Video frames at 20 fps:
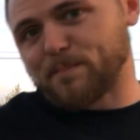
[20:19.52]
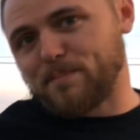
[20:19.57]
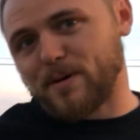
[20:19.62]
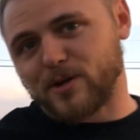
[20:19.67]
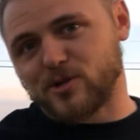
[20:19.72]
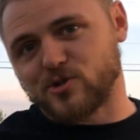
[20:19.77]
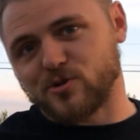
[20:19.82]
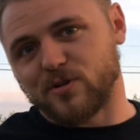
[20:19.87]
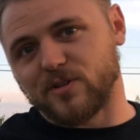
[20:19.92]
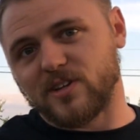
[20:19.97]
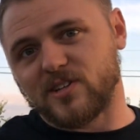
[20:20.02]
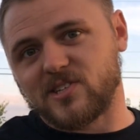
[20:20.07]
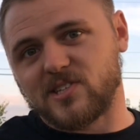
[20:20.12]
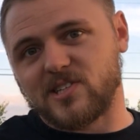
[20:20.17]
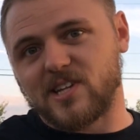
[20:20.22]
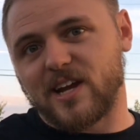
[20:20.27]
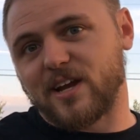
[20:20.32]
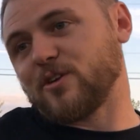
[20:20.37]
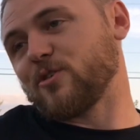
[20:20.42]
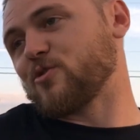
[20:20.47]
a picture of this
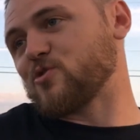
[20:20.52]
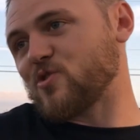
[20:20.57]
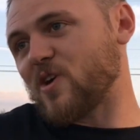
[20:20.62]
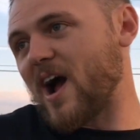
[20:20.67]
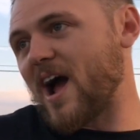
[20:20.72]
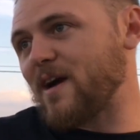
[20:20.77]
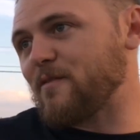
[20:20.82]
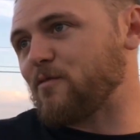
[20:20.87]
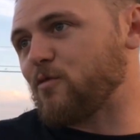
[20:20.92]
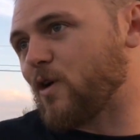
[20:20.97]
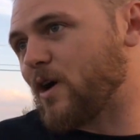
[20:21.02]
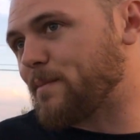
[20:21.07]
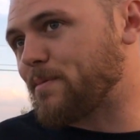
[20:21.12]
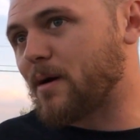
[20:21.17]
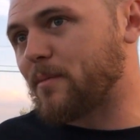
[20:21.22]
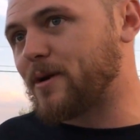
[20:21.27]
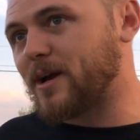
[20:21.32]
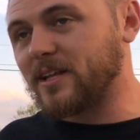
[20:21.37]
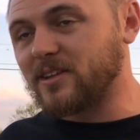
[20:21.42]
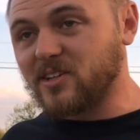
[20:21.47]
thing in your driveway and
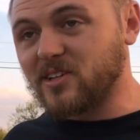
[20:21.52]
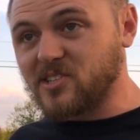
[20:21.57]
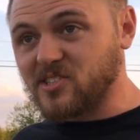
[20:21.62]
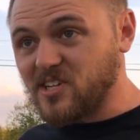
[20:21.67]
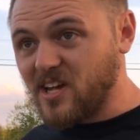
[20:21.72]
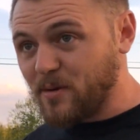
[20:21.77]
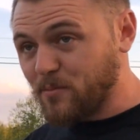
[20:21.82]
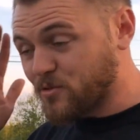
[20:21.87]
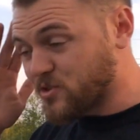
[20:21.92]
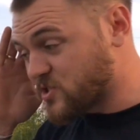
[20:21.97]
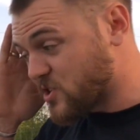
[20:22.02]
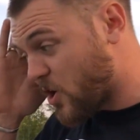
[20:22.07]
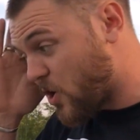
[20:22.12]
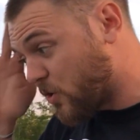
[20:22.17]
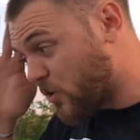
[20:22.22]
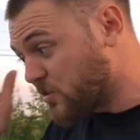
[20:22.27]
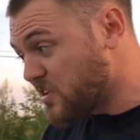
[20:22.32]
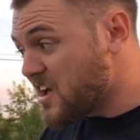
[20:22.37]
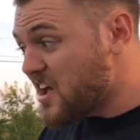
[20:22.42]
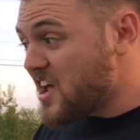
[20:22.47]
probably get the same
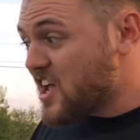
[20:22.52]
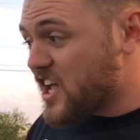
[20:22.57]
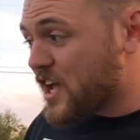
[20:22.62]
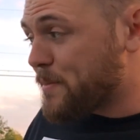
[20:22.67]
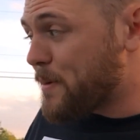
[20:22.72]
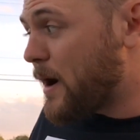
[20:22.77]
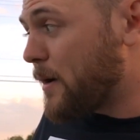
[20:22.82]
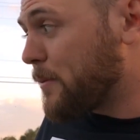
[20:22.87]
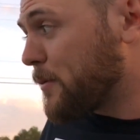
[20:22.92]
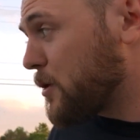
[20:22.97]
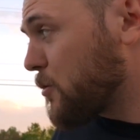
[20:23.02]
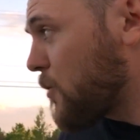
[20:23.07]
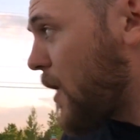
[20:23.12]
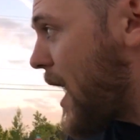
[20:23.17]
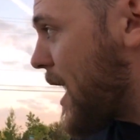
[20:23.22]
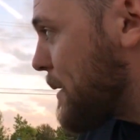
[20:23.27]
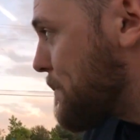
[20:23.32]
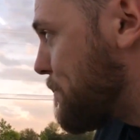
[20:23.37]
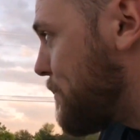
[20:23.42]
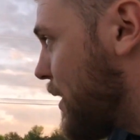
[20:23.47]
result. Probably
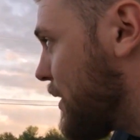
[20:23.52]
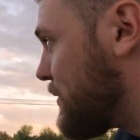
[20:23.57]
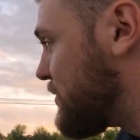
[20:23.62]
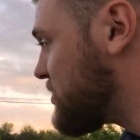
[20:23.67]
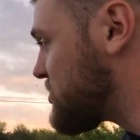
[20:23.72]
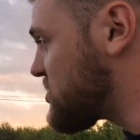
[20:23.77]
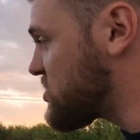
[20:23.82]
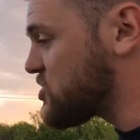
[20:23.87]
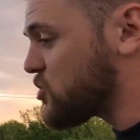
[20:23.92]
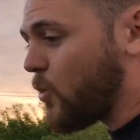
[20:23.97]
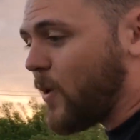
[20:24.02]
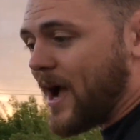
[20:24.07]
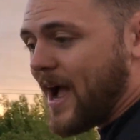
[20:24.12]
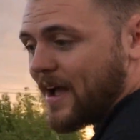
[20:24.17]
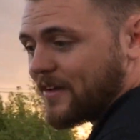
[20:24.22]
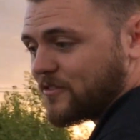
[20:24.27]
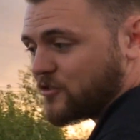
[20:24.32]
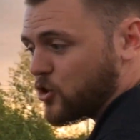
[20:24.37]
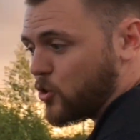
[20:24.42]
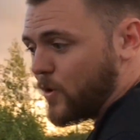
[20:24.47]
right, but this is the way
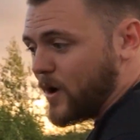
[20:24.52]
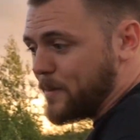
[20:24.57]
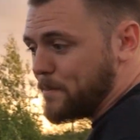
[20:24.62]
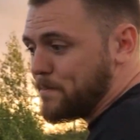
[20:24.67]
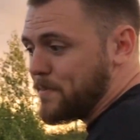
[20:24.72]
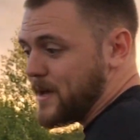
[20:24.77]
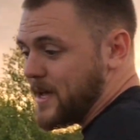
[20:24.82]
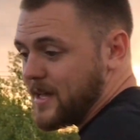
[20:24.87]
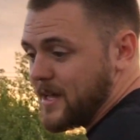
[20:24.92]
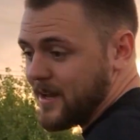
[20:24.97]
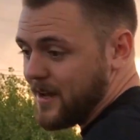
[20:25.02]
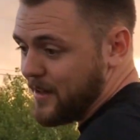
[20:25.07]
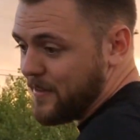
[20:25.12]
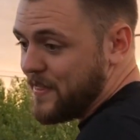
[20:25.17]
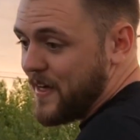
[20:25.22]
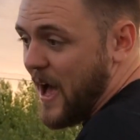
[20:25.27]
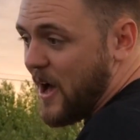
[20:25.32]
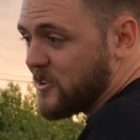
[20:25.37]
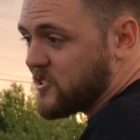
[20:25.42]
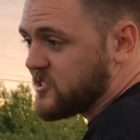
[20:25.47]
I do it, be it a
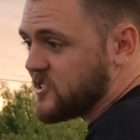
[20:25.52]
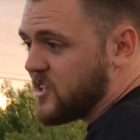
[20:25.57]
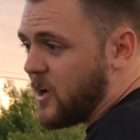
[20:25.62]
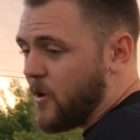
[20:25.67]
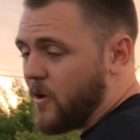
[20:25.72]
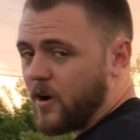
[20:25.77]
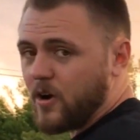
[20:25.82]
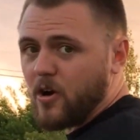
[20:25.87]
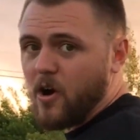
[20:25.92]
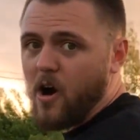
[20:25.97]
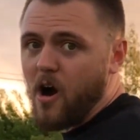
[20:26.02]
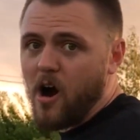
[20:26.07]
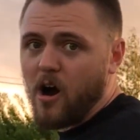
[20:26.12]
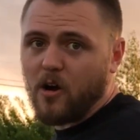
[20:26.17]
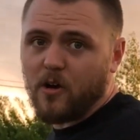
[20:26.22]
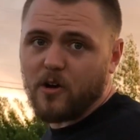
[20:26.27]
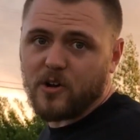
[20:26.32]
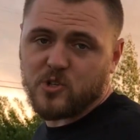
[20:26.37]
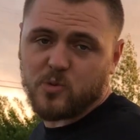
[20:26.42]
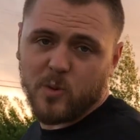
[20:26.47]
$1,000
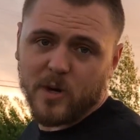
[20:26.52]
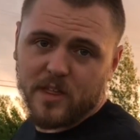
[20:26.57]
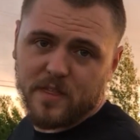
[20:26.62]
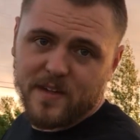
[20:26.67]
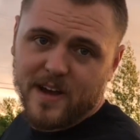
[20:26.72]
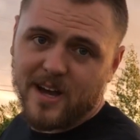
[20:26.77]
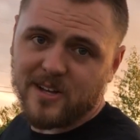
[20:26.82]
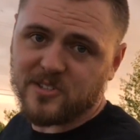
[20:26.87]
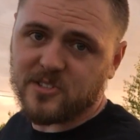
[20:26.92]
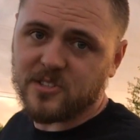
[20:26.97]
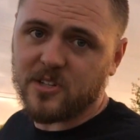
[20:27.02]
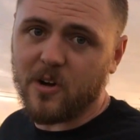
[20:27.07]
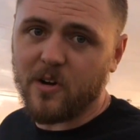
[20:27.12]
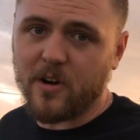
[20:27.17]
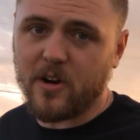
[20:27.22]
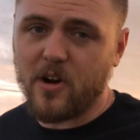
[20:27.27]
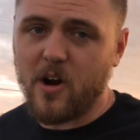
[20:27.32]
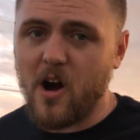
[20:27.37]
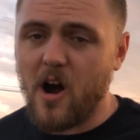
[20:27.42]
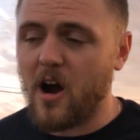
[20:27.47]
car or a
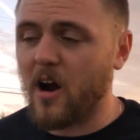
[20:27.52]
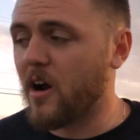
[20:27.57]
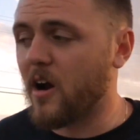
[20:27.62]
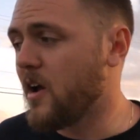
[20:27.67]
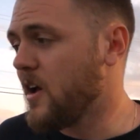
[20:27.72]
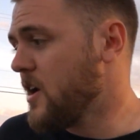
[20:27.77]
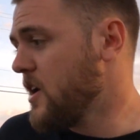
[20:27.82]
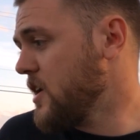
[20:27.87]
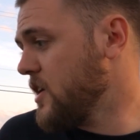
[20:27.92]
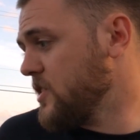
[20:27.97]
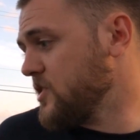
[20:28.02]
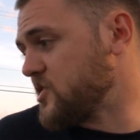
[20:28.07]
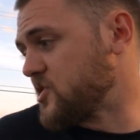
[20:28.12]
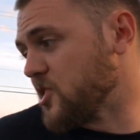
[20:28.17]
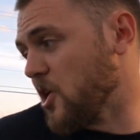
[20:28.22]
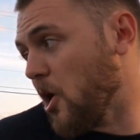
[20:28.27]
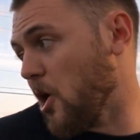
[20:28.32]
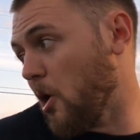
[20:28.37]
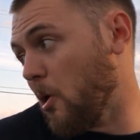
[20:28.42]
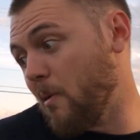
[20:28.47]
$20,000 car.
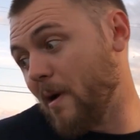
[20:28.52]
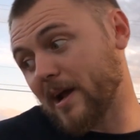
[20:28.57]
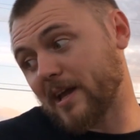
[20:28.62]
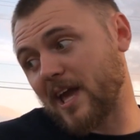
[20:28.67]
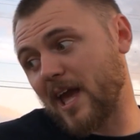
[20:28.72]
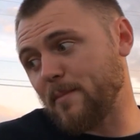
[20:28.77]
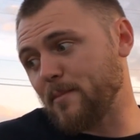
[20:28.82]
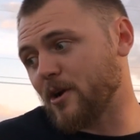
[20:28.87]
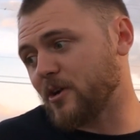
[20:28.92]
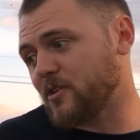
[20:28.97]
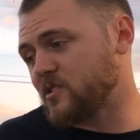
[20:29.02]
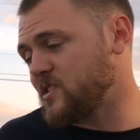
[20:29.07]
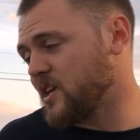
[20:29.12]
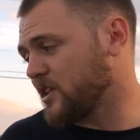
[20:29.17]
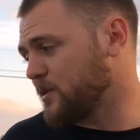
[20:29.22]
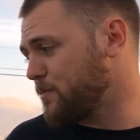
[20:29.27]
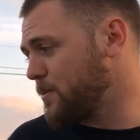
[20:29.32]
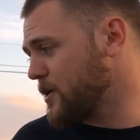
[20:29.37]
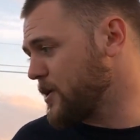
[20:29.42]
So I came here to take the